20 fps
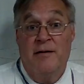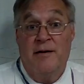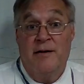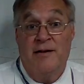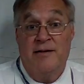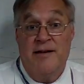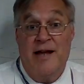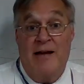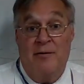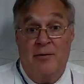
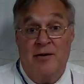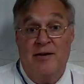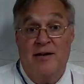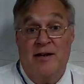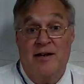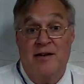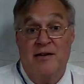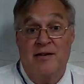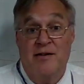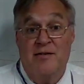isn't that
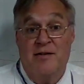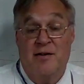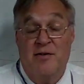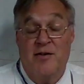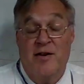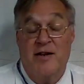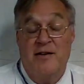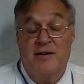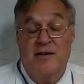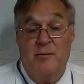ridiculous to
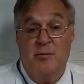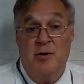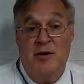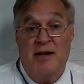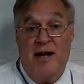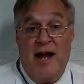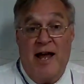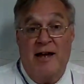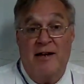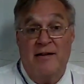think that we
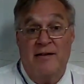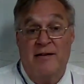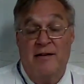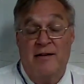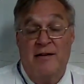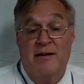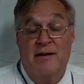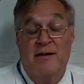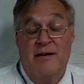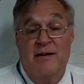can't
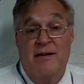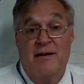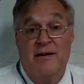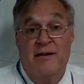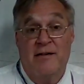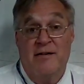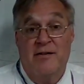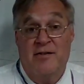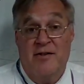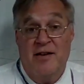
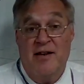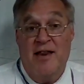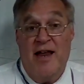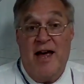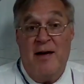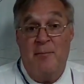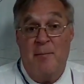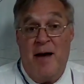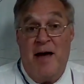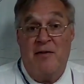see
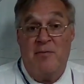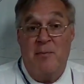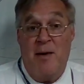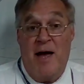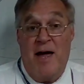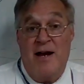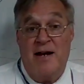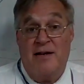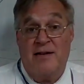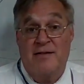that
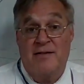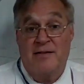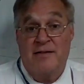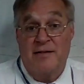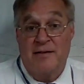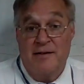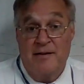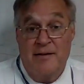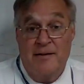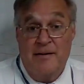mathematics?
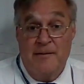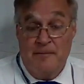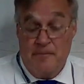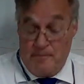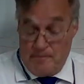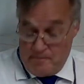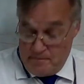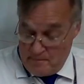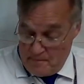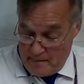
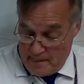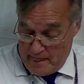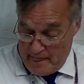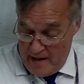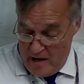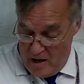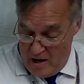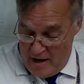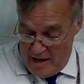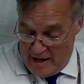
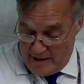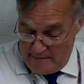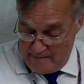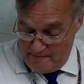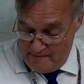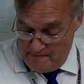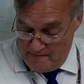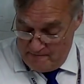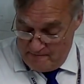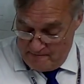All right.
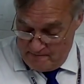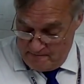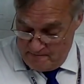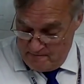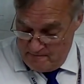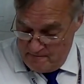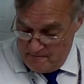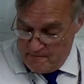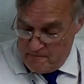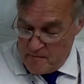
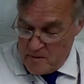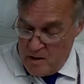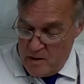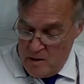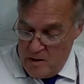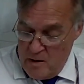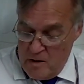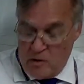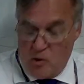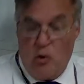
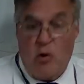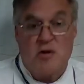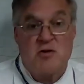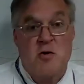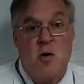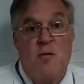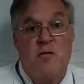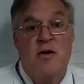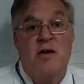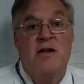Of course,
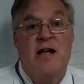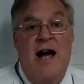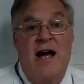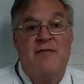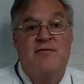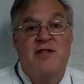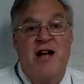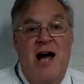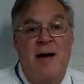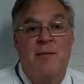over a
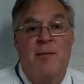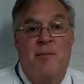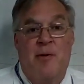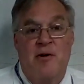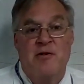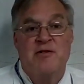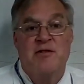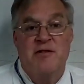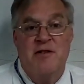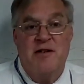lifetime, a
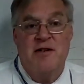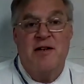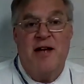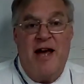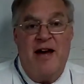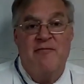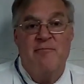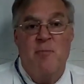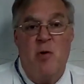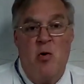person can
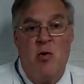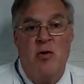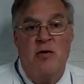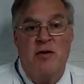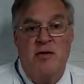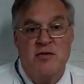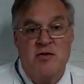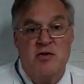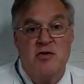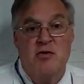have more
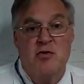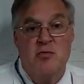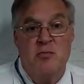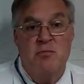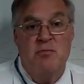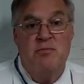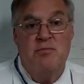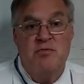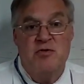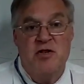than 2
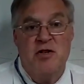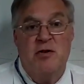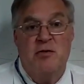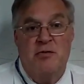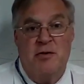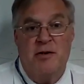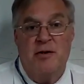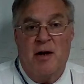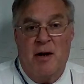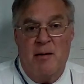
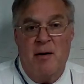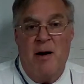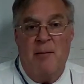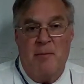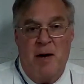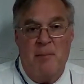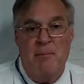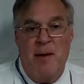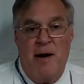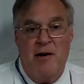children.
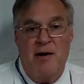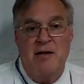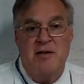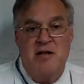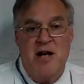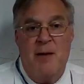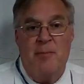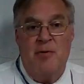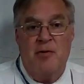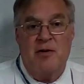A
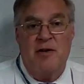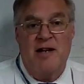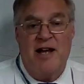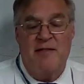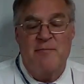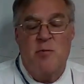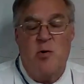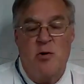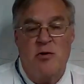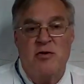married couple can
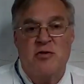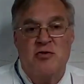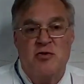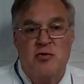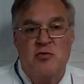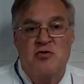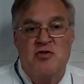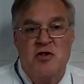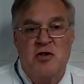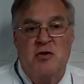have more than
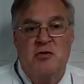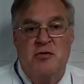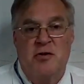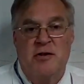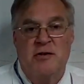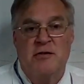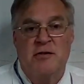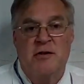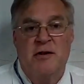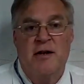2
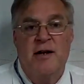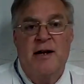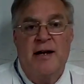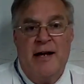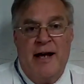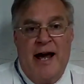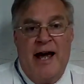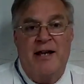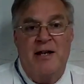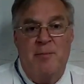children,
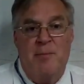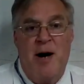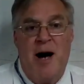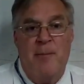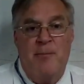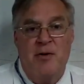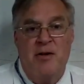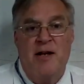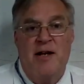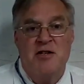and the
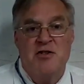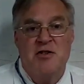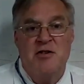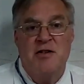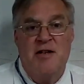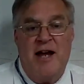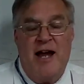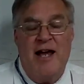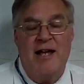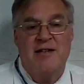population
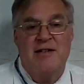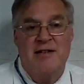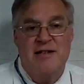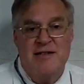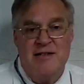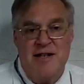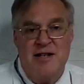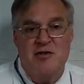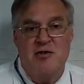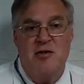can
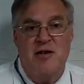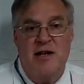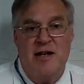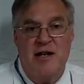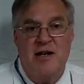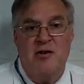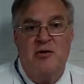continue to